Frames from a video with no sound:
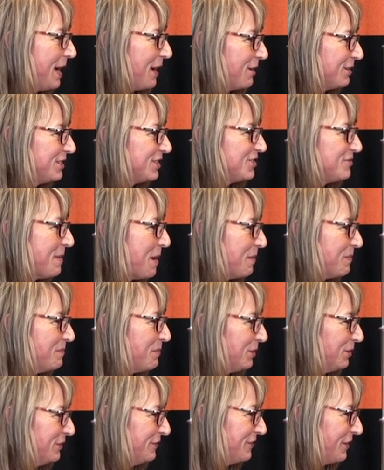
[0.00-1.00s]
Heritage Mountain
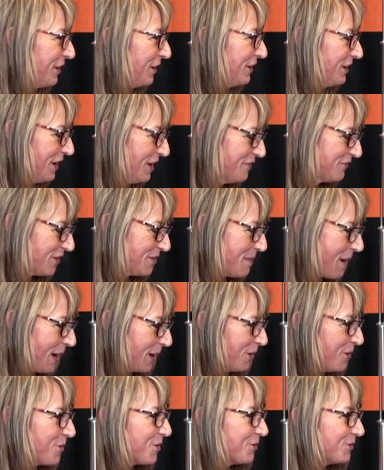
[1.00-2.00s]
Boulevard from
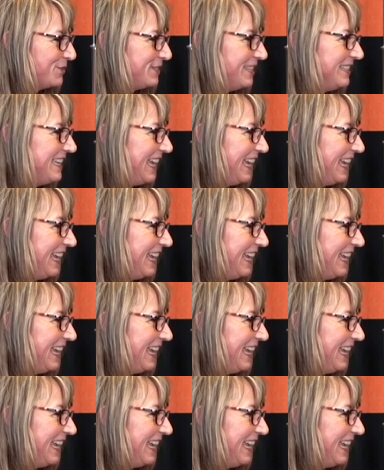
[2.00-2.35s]
Ioko to